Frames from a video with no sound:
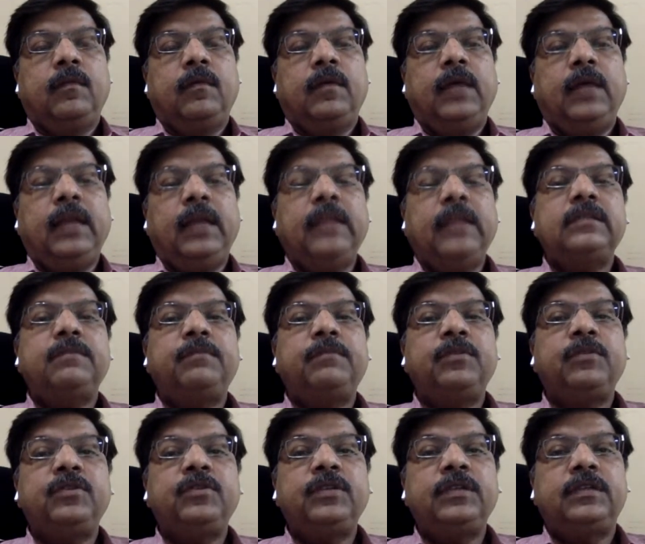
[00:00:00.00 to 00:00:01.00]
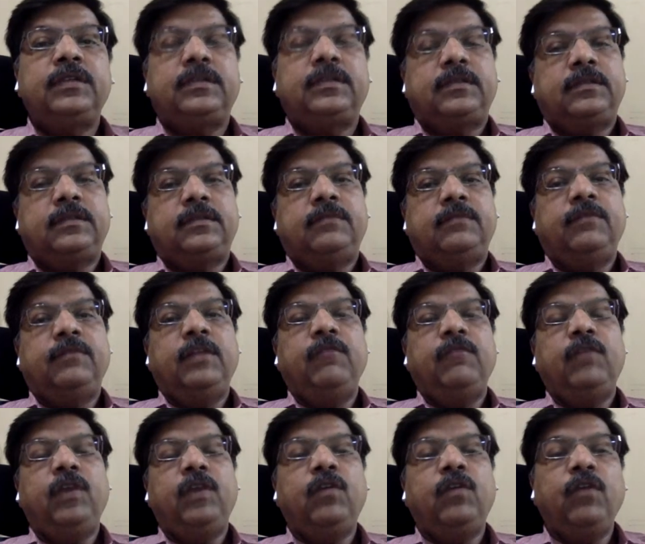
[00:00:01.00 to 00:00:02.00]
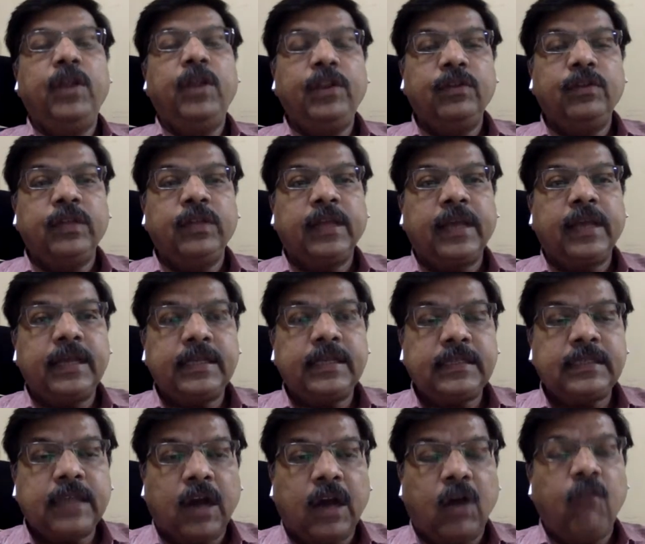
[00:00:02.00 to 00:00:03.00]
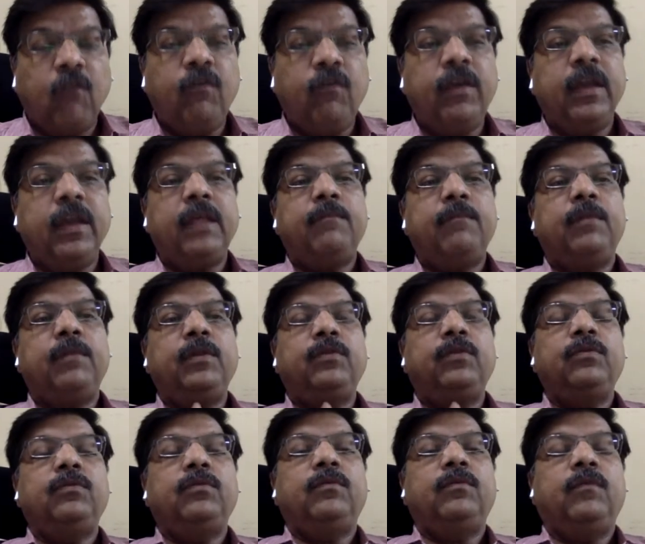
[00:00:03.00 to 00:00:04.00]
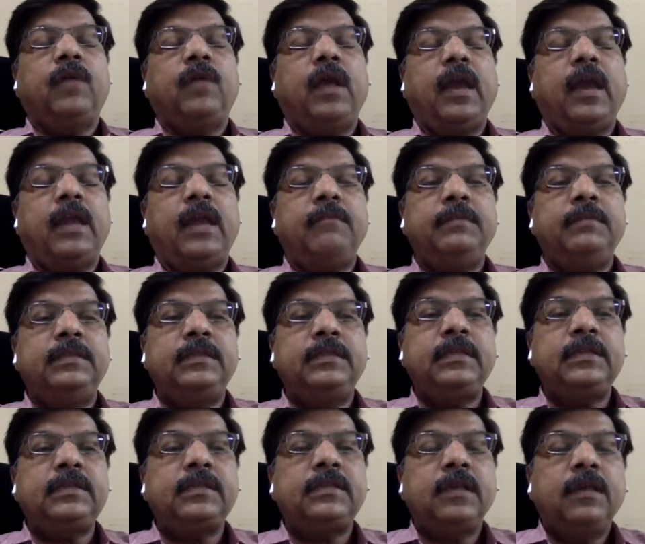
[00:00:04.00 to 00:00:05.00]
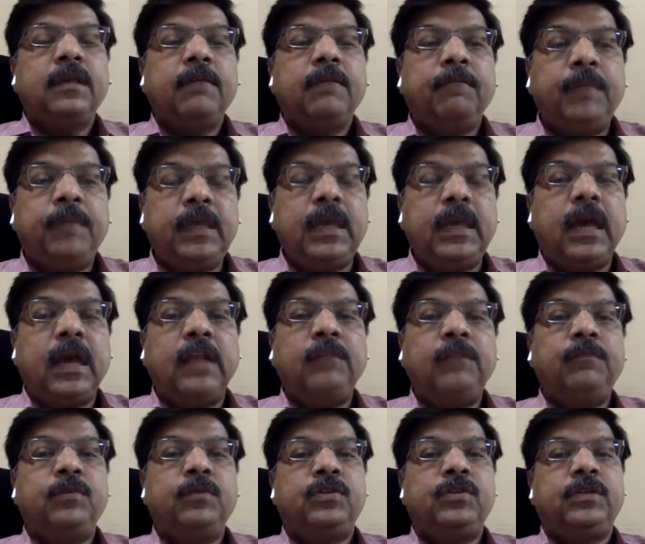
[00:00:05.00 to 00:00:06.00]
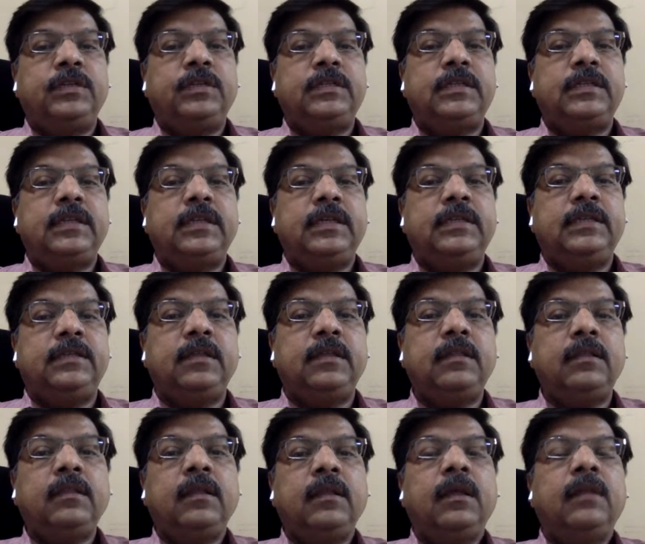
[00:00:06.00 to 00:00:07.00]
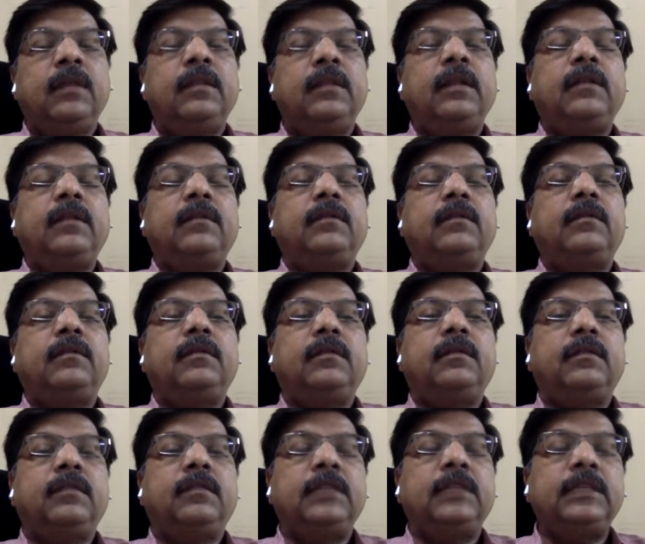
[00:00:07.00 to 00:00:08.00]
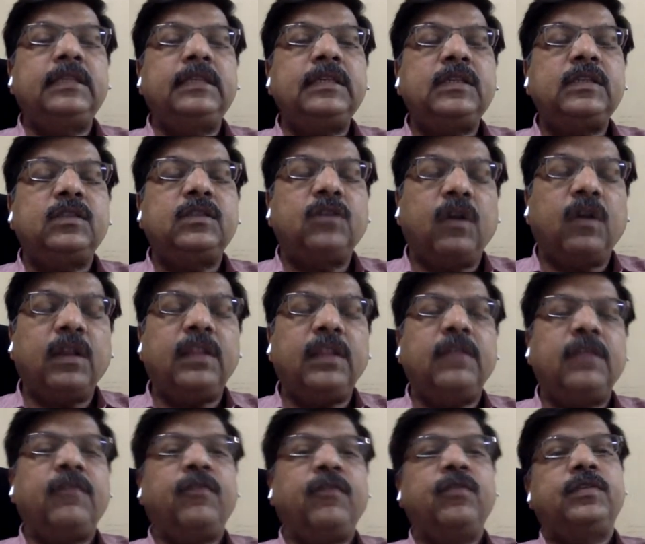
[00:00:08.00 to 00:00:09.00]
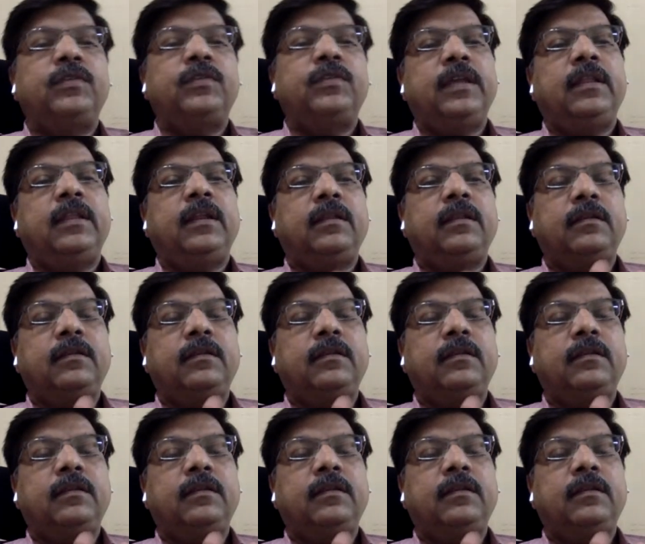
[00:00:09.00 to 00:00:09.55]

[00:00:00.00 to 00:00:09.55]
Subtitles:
It is a prejudice. When we go into the case, how we are able to, Hahnemann says, be unprejudiced, reason that this is not enough to say that